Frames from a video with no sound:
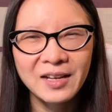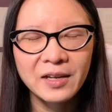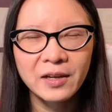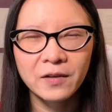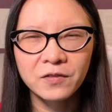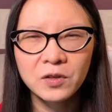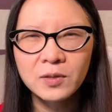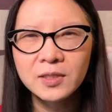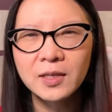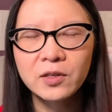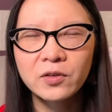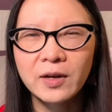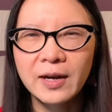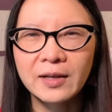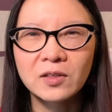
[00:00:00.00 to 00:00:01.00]
If you set
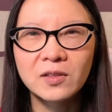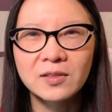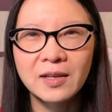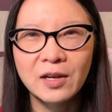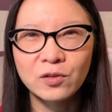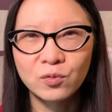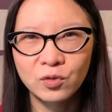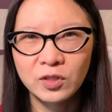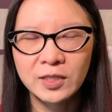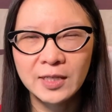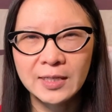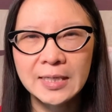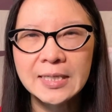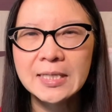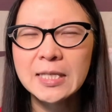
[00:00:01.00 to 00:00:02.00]
your exercise
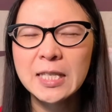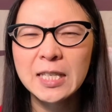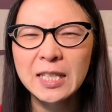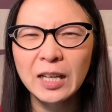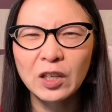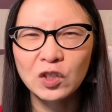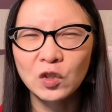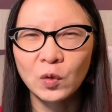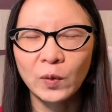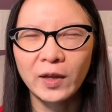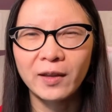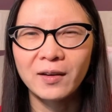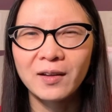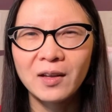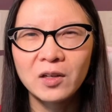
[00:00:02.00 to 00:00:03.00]
routine, stick to
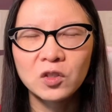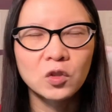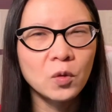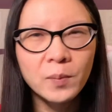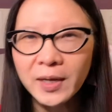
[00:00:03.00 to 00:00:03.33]
it. Don't make